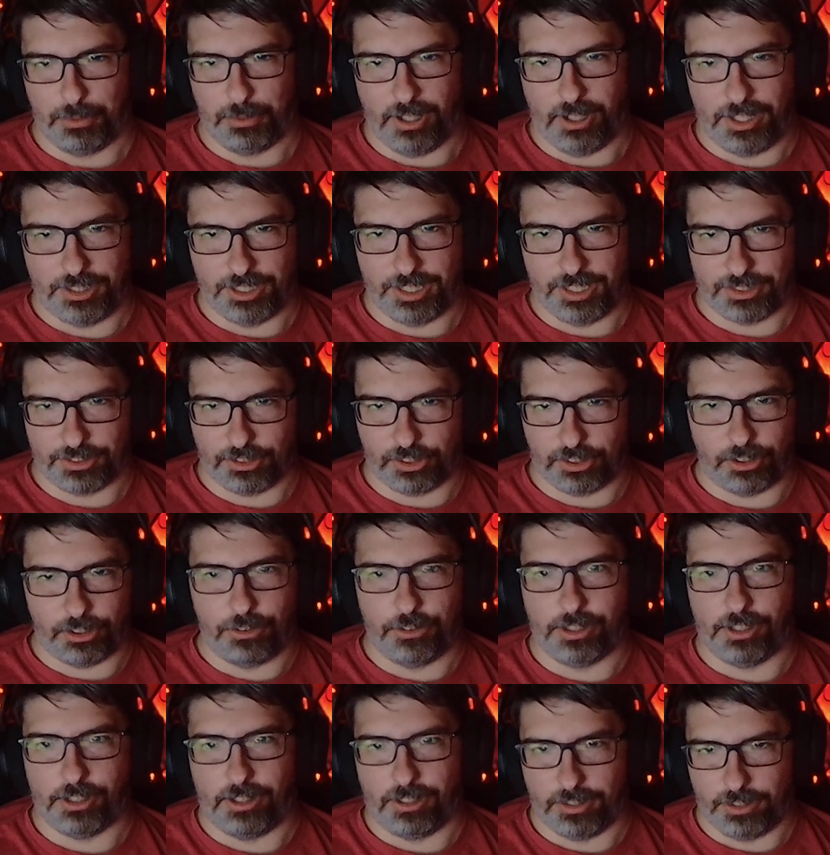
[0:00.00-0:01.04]
projects
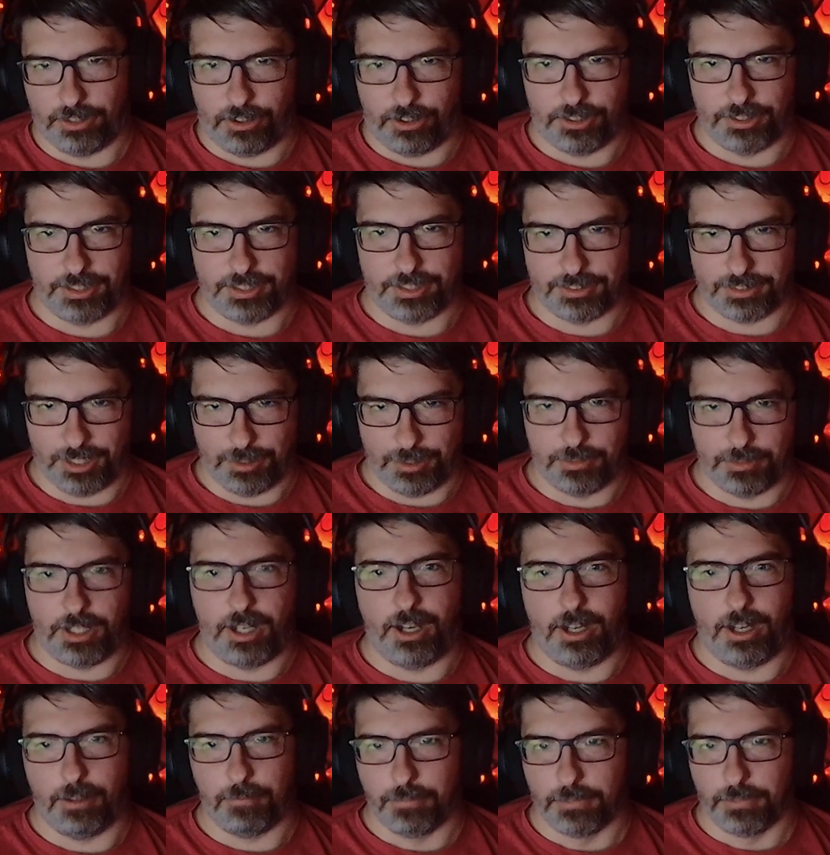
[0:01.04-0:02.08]
going on all at the same
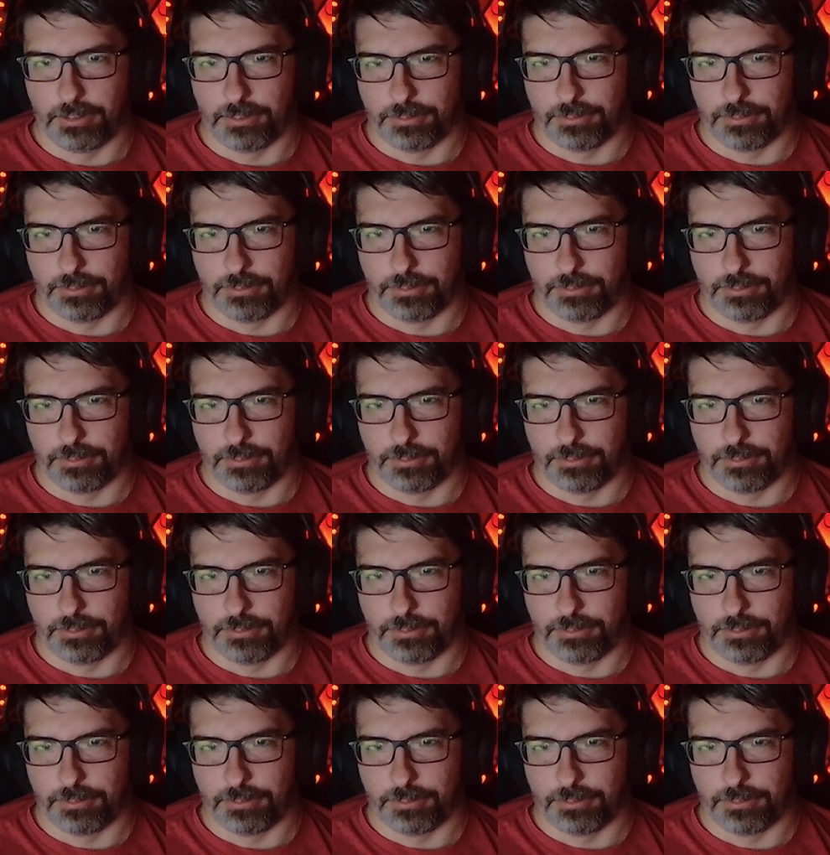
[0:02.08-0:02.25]
time.